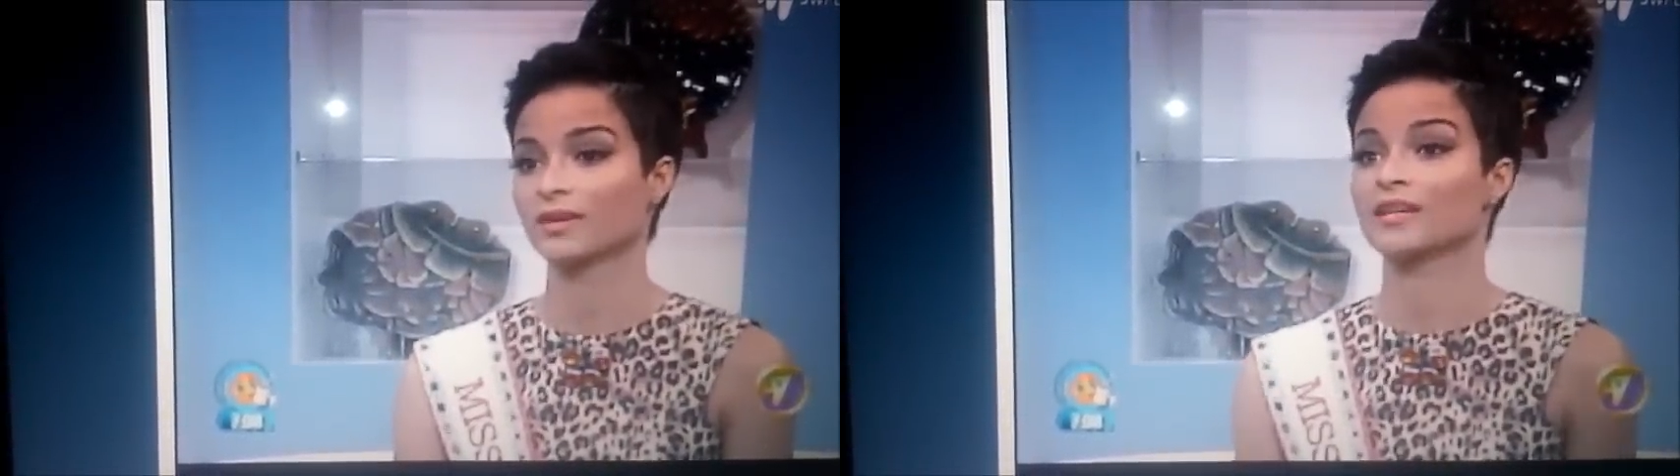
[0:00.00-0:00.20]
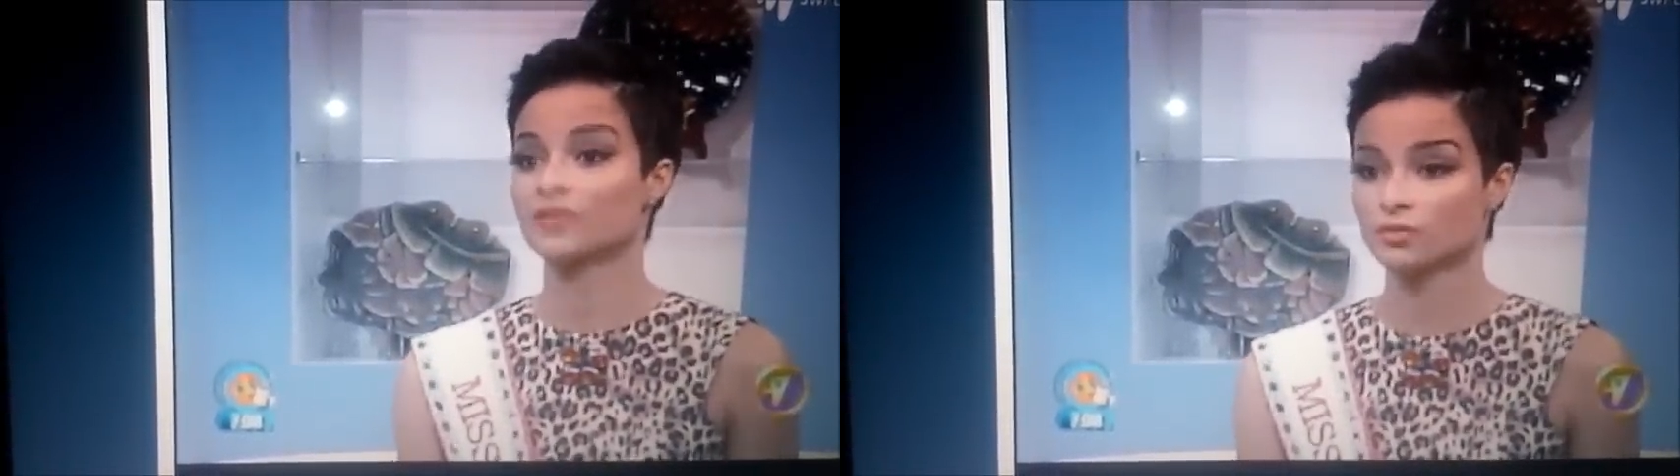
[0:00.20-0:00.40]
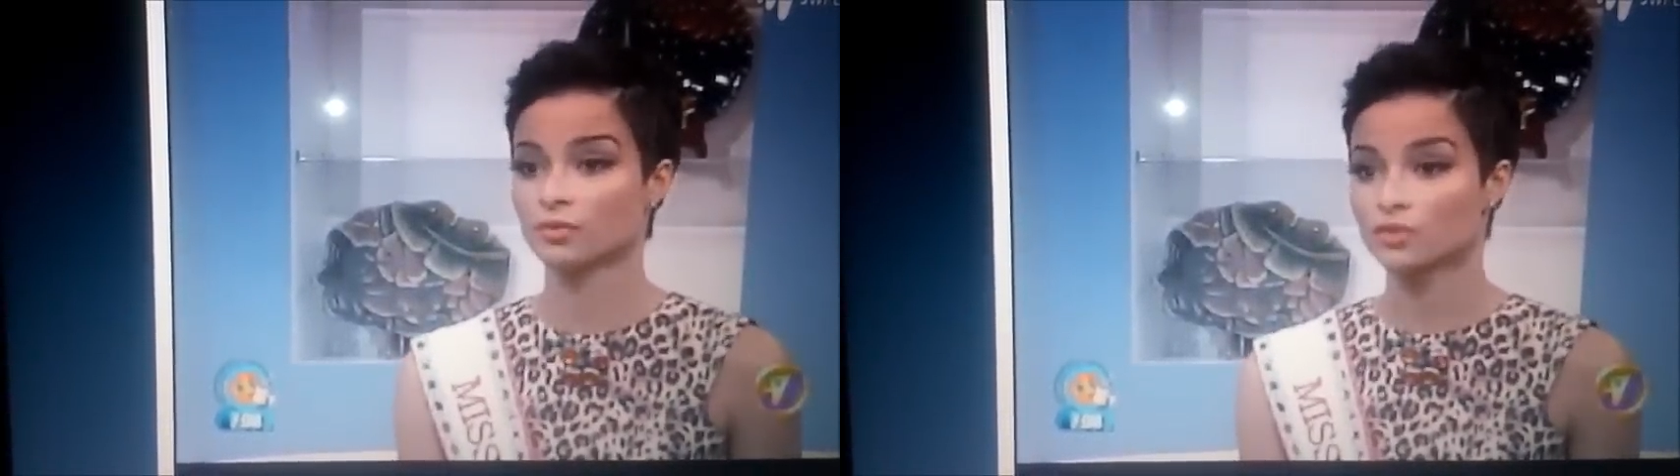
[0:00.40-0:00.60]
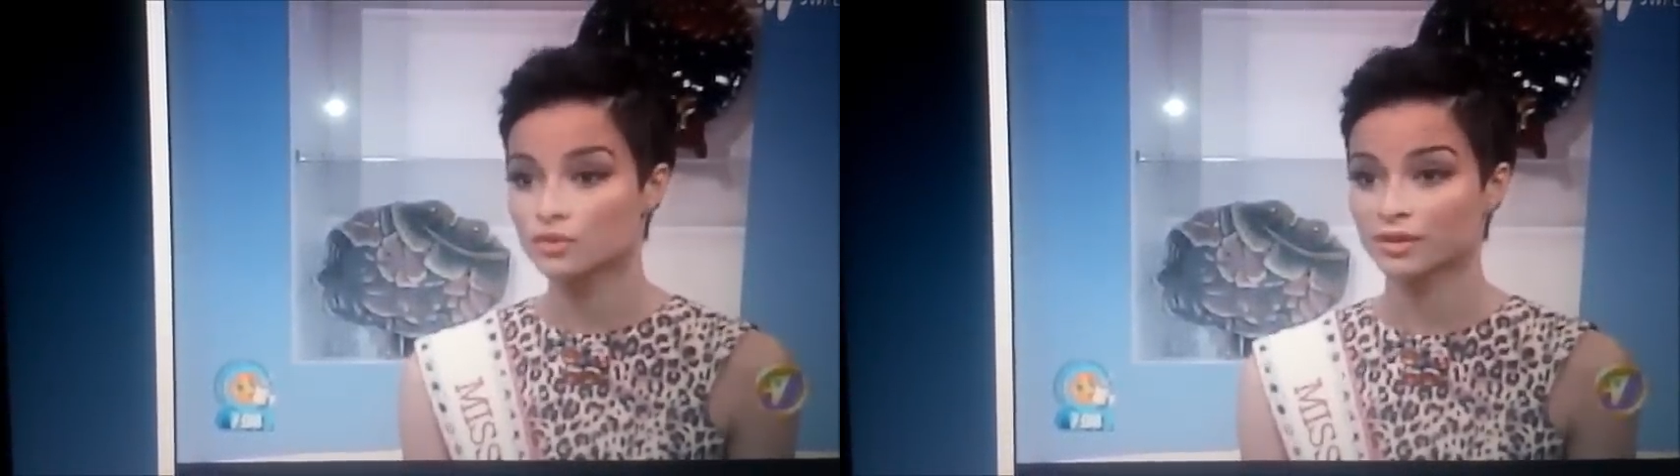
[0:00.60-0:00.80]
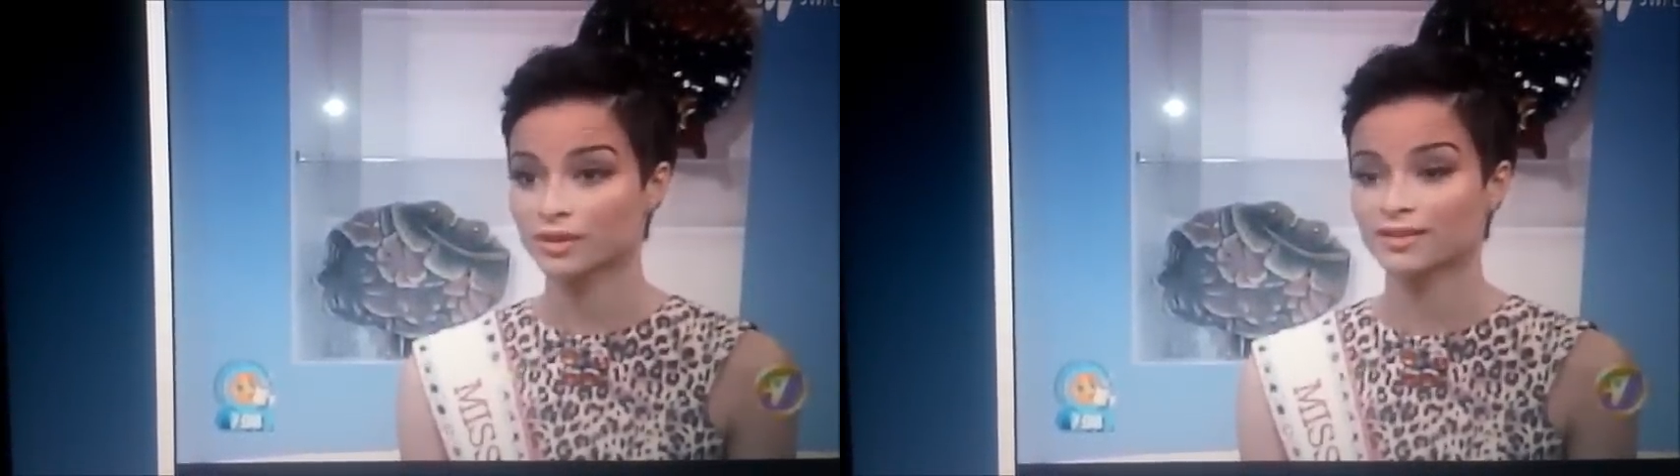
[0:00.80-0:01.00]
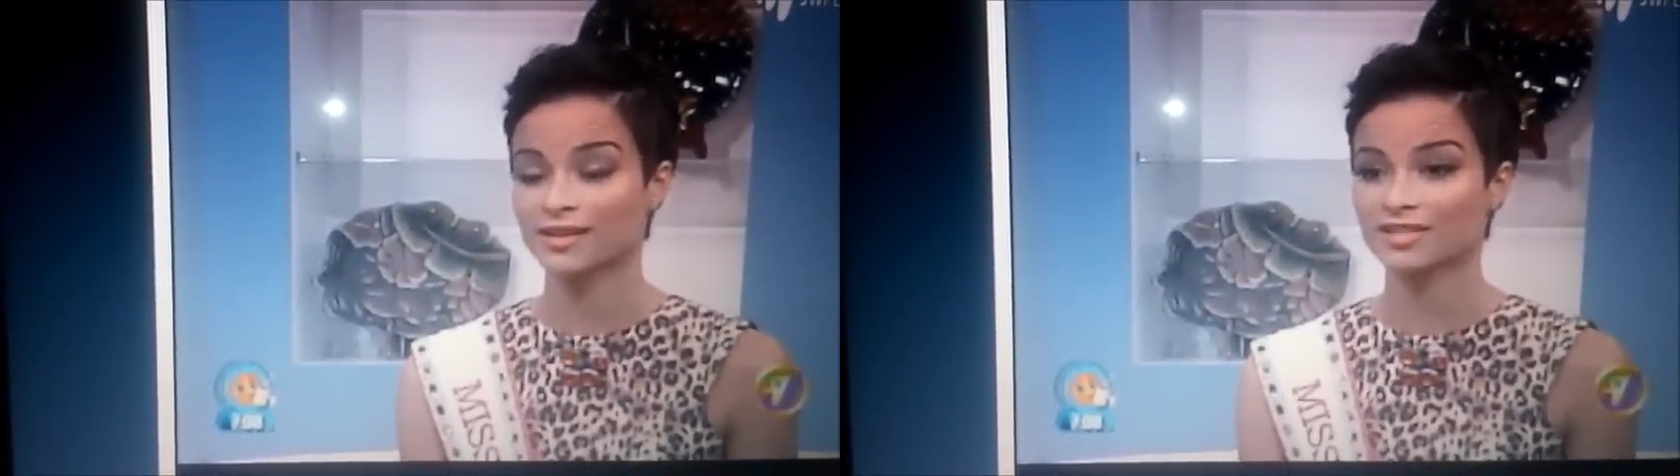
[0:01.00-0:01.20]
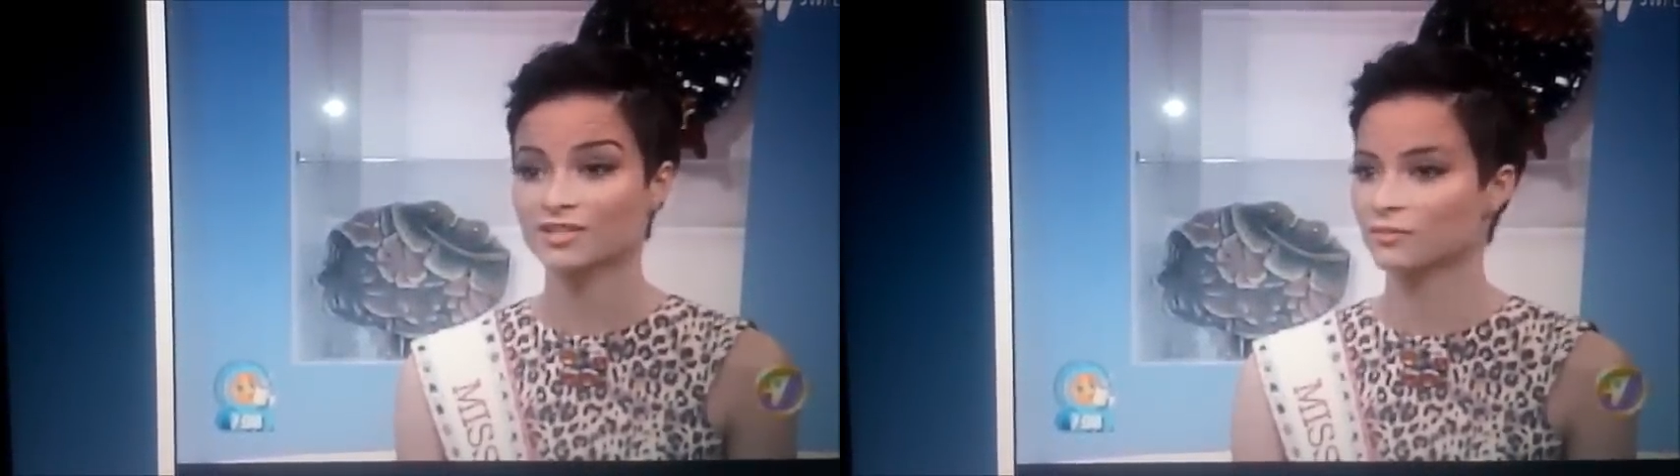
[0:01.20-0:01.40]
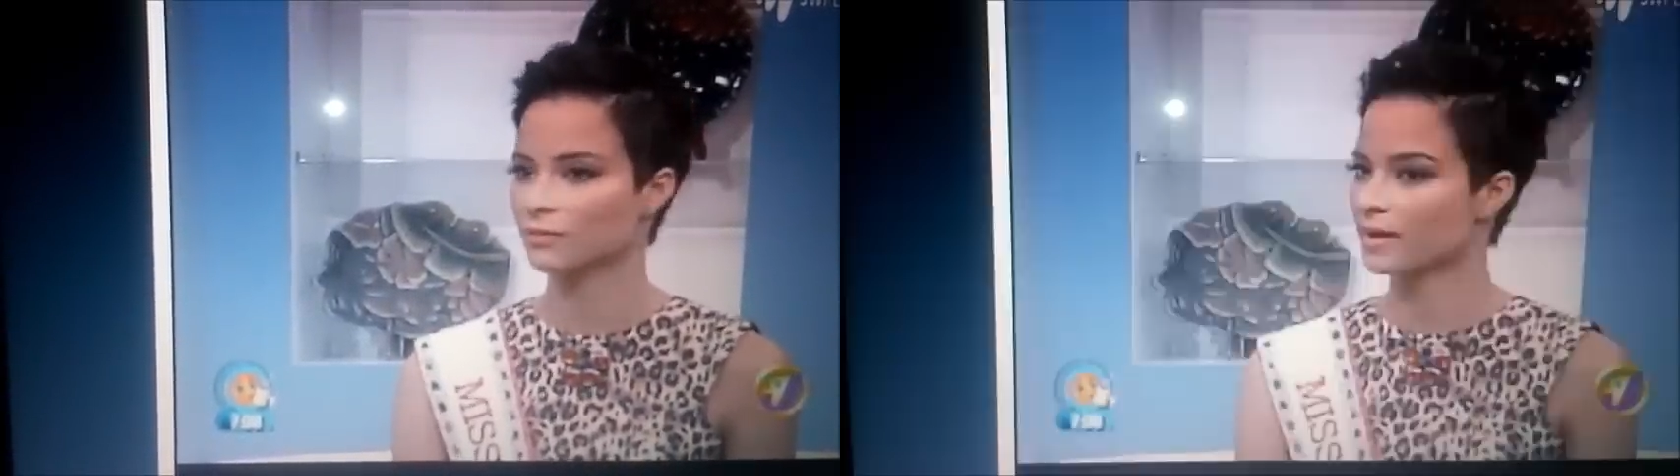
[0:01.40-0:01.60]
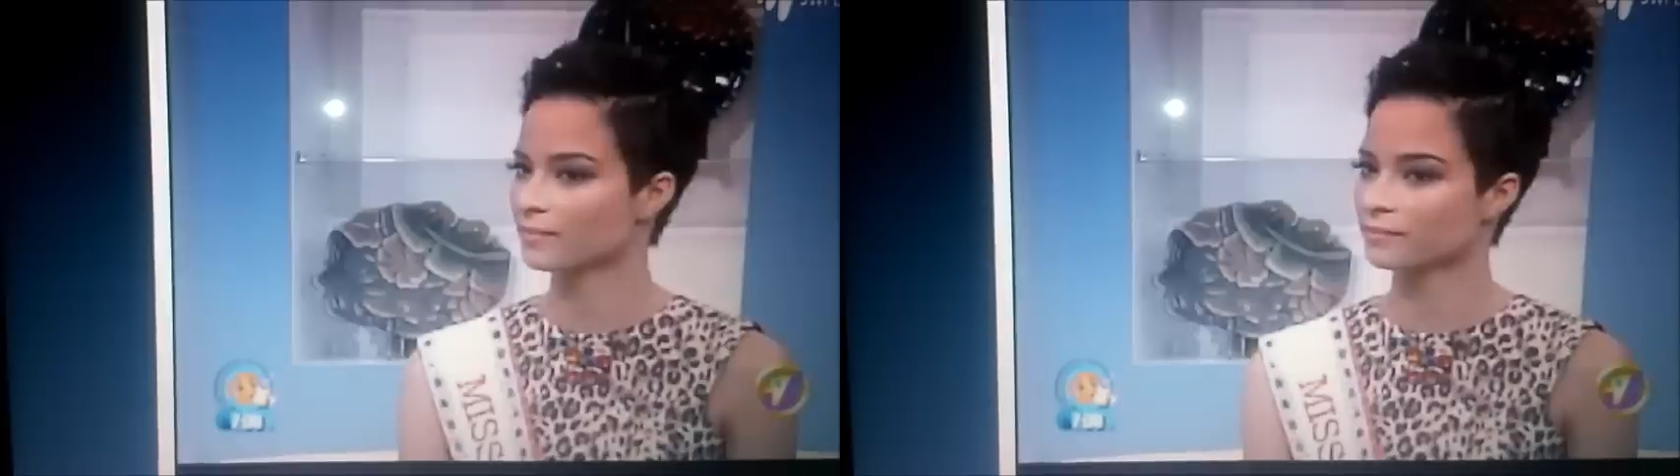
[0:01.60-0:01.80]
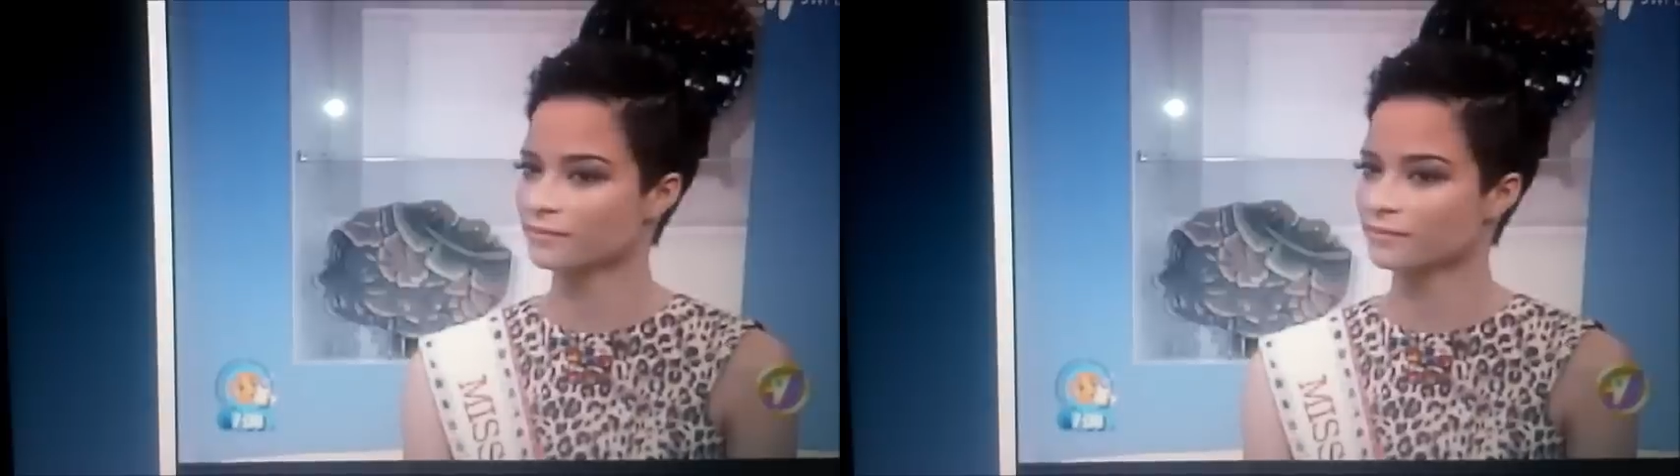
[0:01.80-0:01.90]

And Uzuri International for my